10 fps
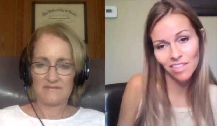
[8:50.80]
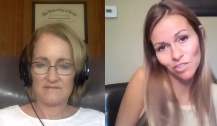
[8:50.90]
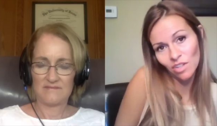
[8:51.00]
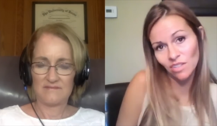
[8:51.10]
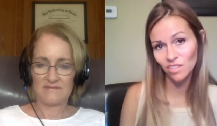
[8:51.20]
Speaker 1: he
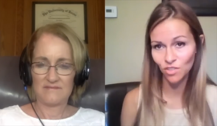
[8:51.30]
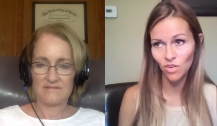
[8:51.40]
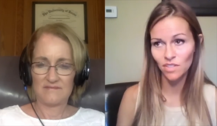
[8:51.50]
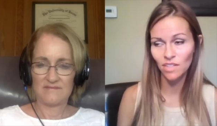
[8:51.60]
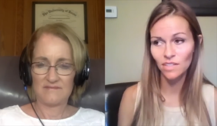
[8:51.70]
shrugs his
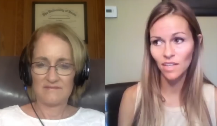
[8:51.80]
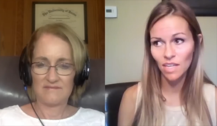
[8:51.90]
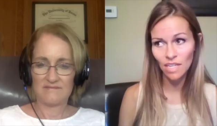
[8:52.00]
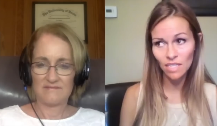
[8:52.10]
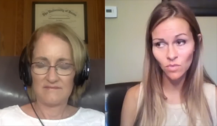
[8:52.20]
shoulders. He's like,
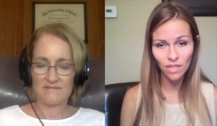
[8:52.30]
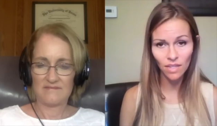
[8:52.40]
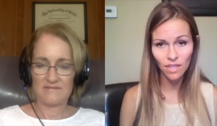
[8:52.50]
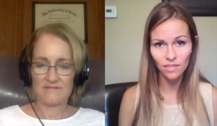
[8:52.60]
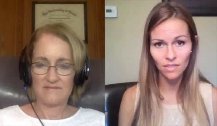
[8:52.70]
it is what it
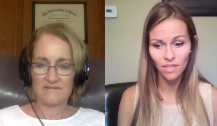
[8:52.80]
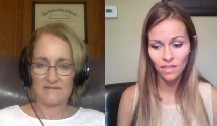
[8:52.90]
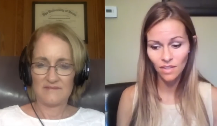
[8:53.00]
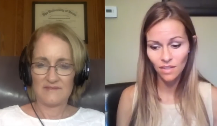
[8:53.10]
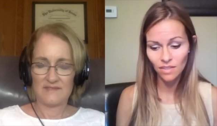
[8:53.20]
is.
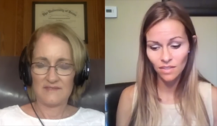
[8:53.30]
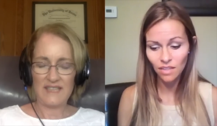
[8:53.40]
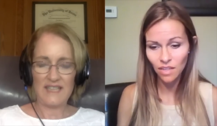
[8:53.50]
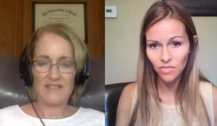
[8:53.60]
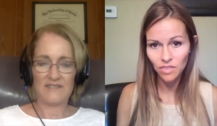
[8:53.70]
Take yeah.
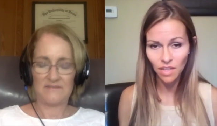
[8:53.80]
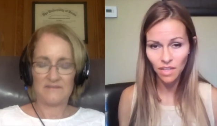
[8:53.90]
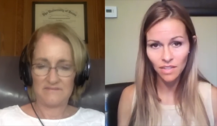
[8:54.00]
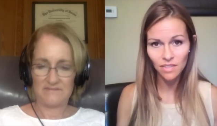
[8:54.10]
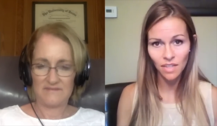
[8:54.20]
life a day at
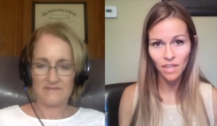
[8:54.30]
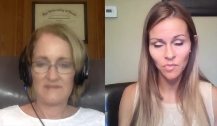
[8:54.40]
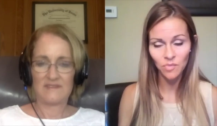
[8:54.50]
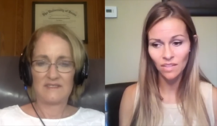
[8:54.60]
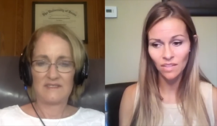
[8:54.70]
a
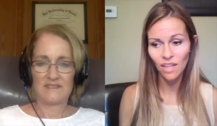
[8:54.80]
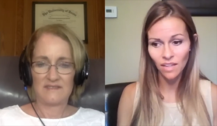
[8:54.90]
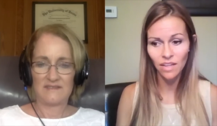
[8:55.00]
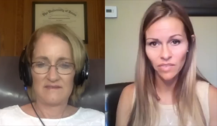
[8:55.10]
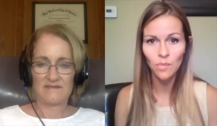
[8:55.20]
time and let
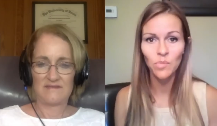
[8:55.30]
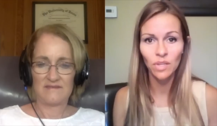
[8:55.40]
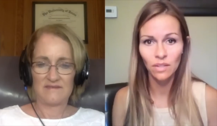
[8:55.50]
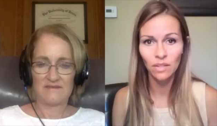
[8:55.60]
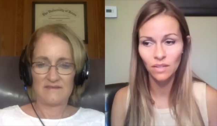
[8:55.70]
life
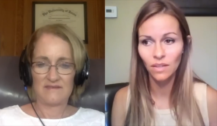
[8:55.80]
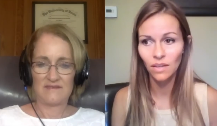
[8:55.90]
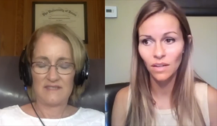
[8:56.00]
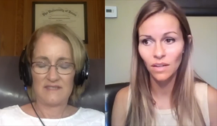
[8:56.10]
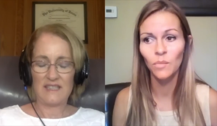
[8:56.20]
happen.
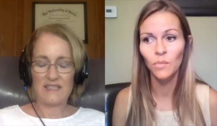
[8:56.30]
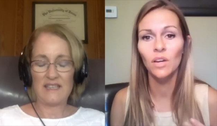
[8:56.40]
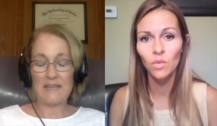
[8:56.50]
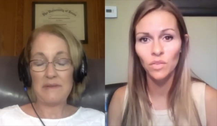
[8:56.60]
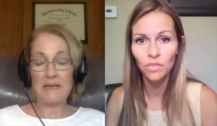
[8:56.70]
Um, and, and um,
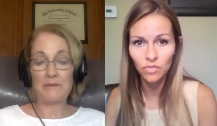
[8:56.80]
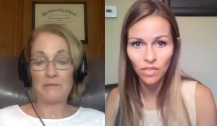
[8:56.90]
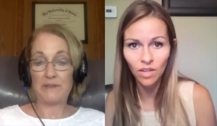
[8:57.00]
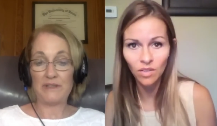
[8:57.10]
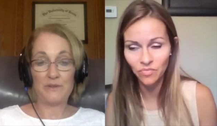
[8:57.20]
let
Speaker 2: people
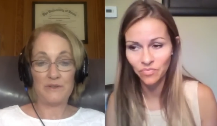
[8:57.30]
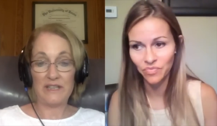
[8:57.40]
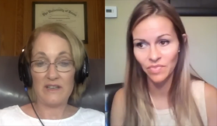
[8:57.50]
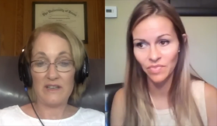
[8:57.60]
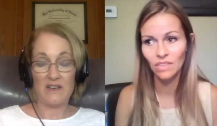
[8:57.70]
be who they
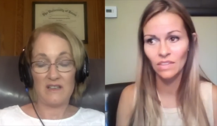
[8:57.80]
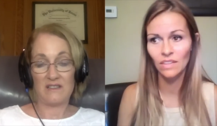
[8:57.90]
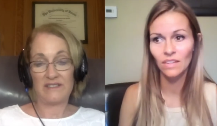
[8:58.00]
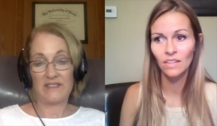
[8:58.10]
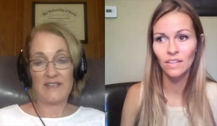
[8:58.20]
are.
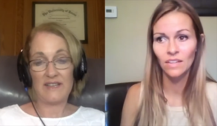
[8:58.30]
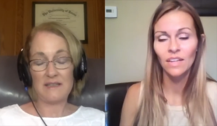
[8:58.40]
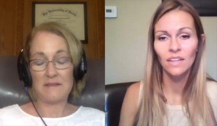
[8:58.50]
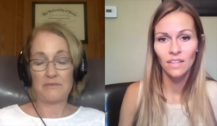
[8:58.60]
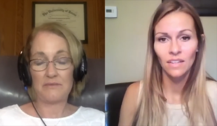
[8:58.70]
You know, that's an
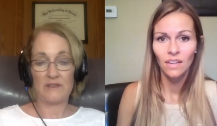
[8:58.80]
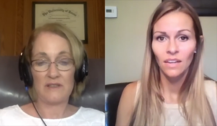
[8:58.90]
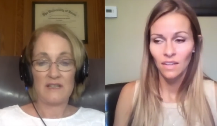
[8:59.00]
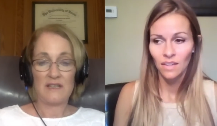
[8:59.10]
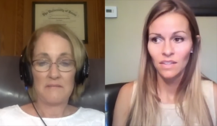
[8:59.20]
important
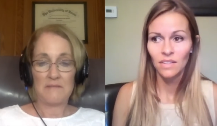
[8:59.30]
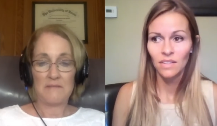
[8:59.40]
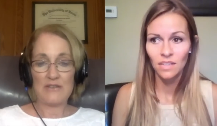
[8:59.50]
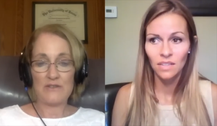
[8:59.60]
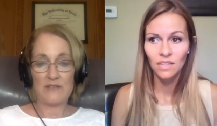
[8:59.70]

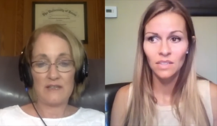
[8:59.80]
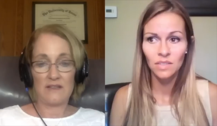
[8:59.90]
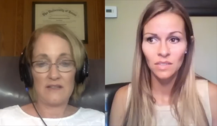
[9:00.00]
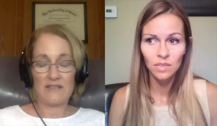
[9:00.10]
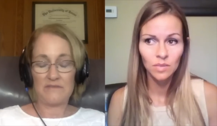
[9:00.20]
mantra that a
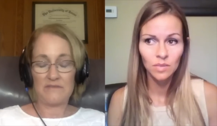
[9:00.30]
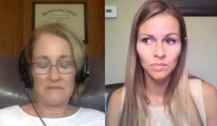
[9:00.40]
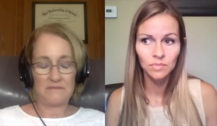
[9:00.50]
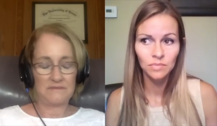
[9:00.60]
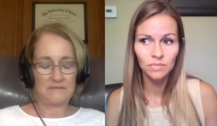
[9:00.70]
lot of
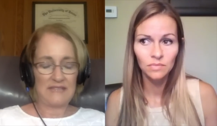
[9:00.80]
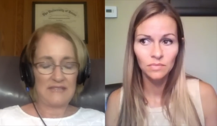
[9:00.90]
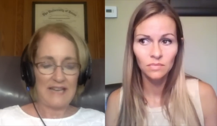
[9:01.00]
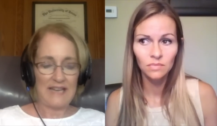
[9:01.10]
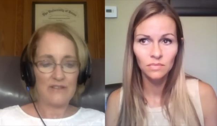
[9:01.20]

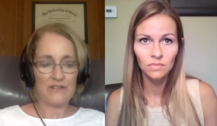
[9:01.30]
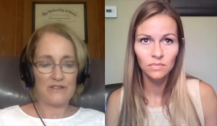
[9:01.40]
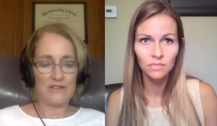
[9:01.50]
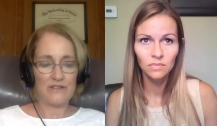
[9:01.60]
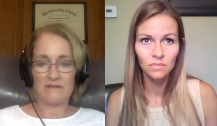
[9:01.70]
haters
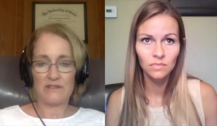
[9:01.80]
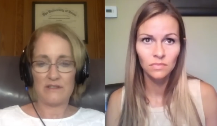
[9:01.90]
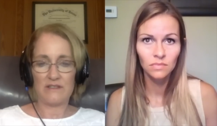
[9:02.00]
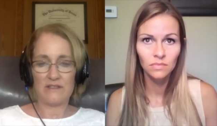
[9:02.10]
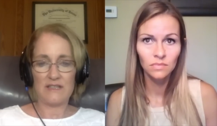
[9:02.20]
should should
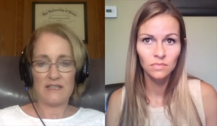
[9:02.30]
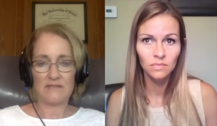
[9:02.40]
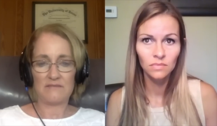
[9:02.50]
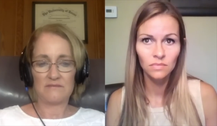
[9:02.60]
uh,